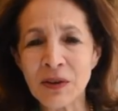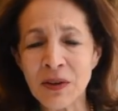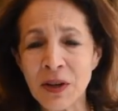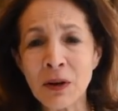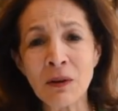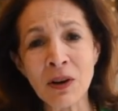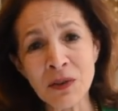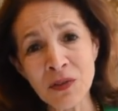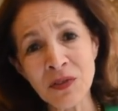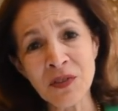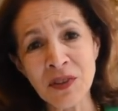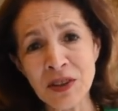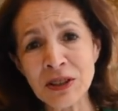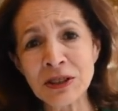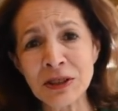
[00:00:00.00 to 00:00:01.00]
and there are
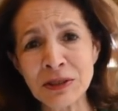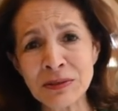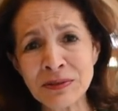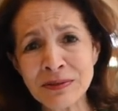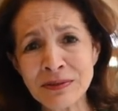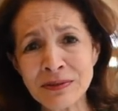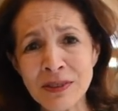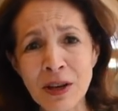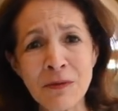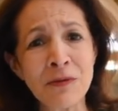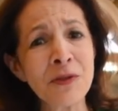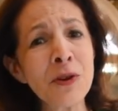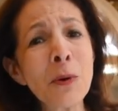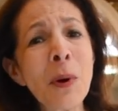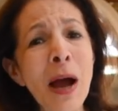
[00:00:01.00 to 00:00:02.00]
still a
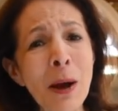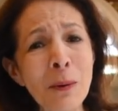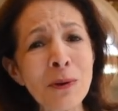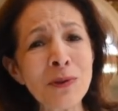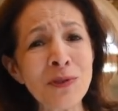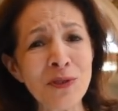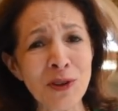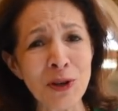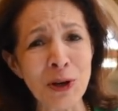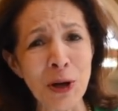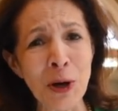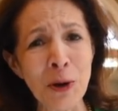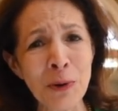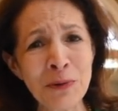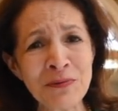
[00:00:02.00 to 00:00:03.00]
few hours to
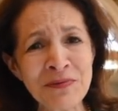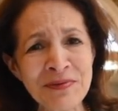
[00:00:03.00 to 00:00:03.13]
go,